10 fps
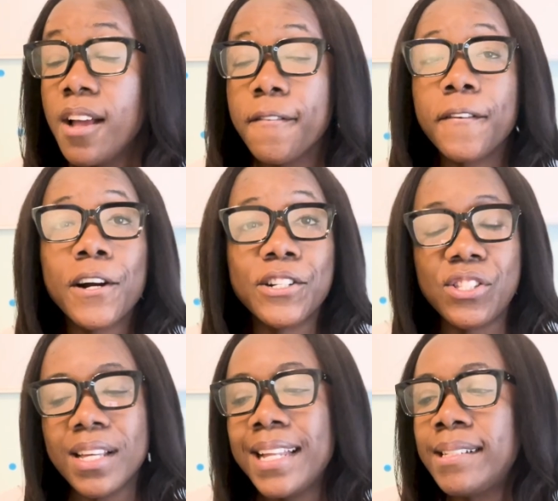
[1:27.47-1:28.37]

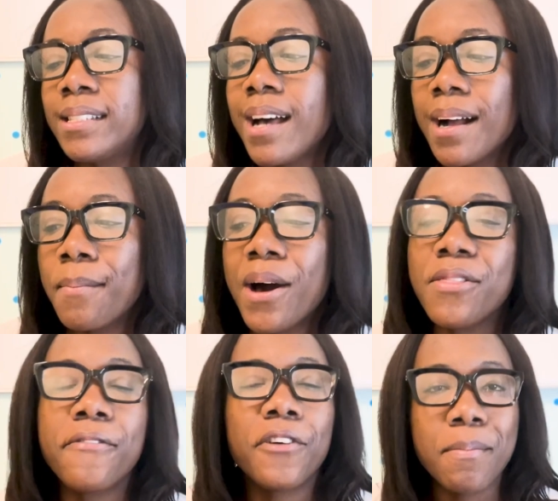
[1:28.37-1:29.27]
First, let's talk about
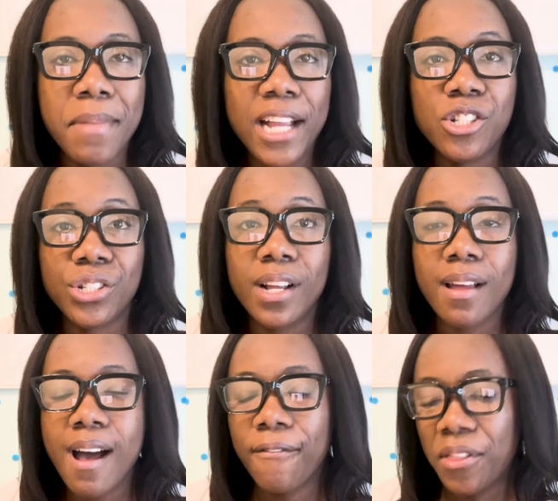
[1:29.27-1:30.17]
the formation
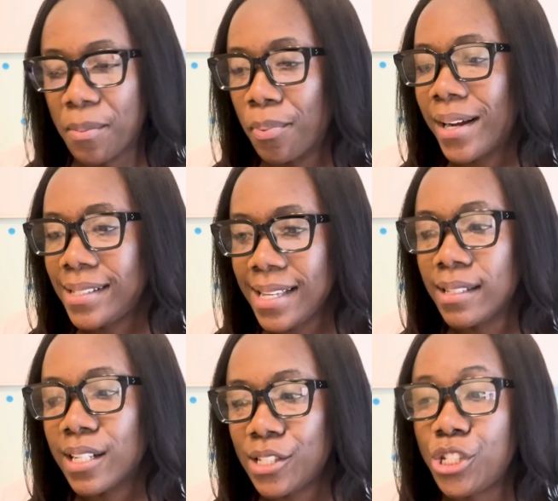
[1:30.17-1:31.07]
of the
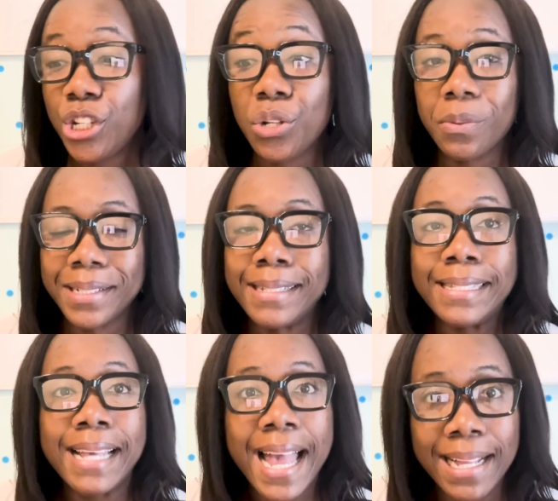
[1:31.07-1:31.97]
present continuous
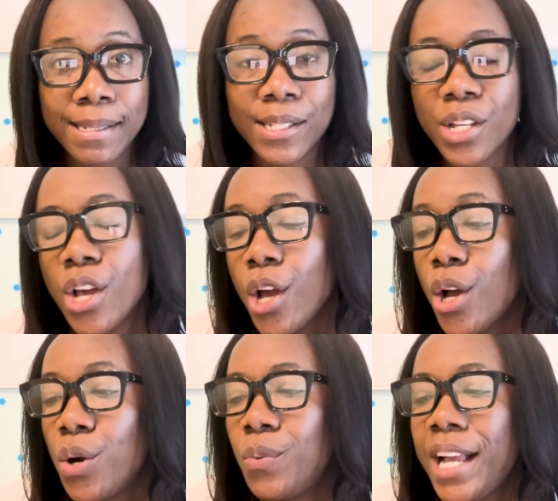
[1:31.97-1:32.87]
tense.
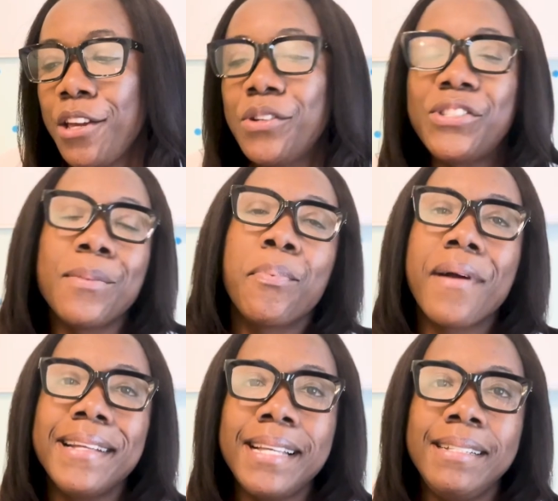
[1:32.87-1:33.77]
We use the
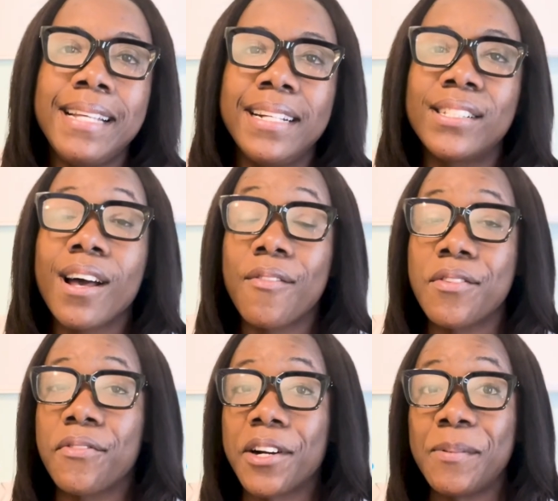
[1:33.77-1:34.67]
present tense of
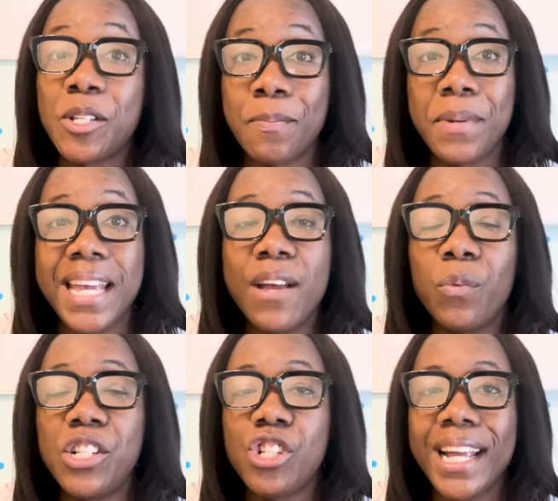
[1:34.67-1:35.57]
the verb to be,
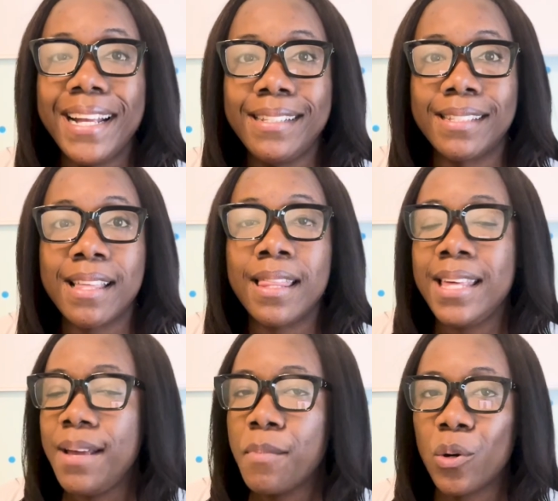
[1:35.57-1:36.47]
which is
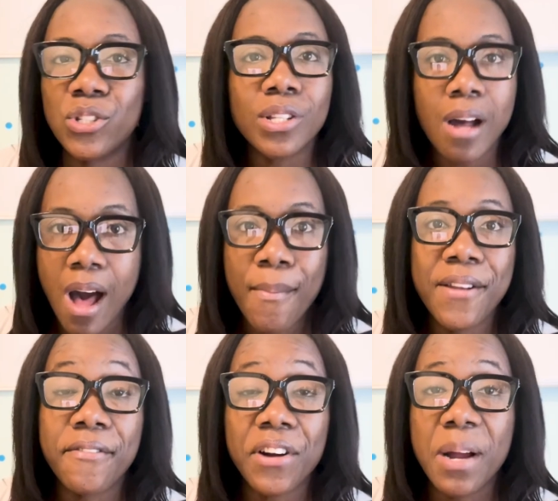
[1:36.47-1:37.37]
the most
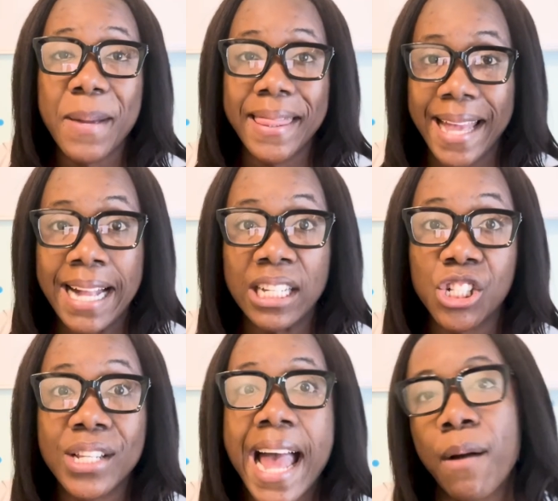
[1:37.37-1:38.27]
common verb in the
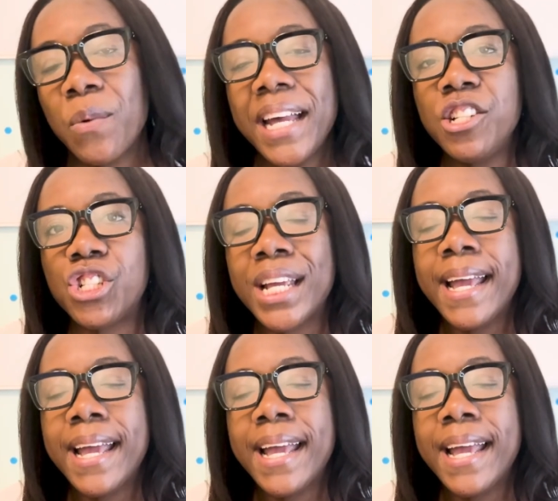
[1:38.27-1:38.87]
English language.